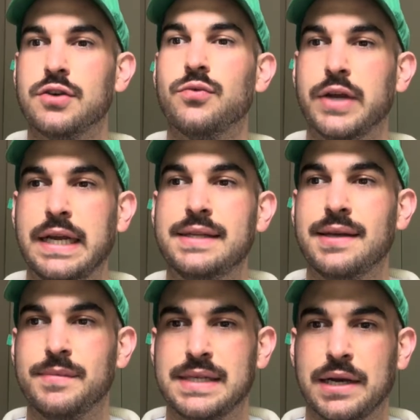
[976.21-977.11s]
read
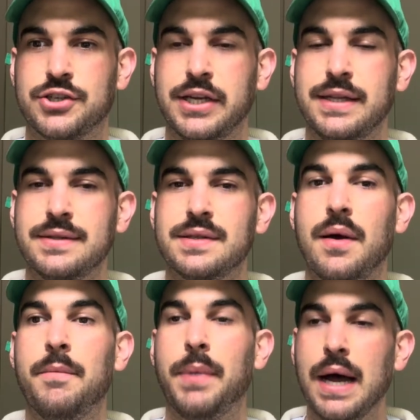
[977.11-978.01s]
some sections,
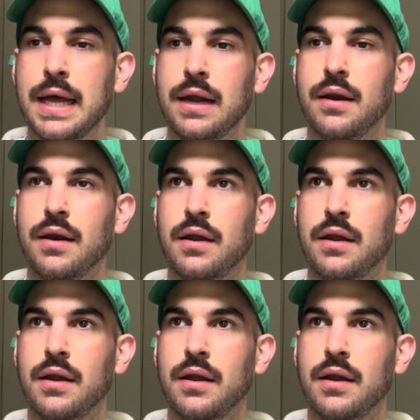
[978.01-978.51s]
but